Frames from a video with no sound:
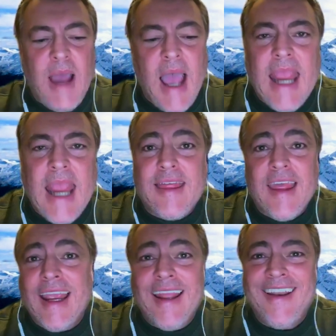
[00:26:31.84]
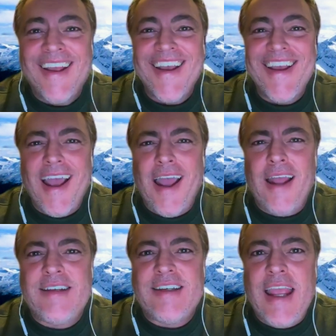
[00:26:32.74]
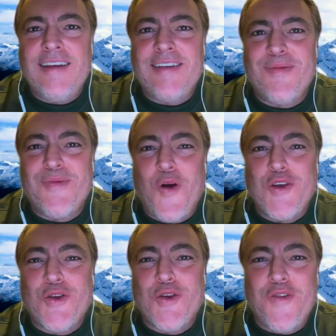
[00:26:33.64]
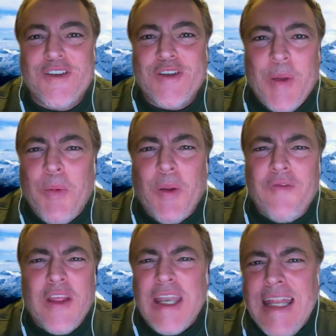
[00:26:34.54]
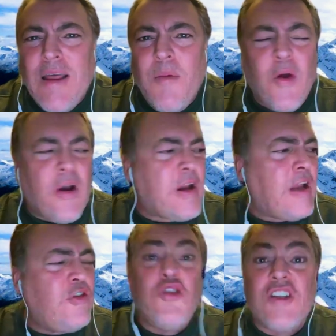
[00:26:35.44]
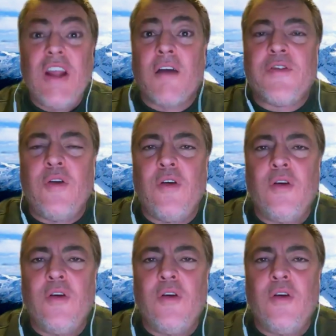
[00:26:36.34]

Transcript: Mac thing and send voiceovers to people if they need them, or I can do stuff, you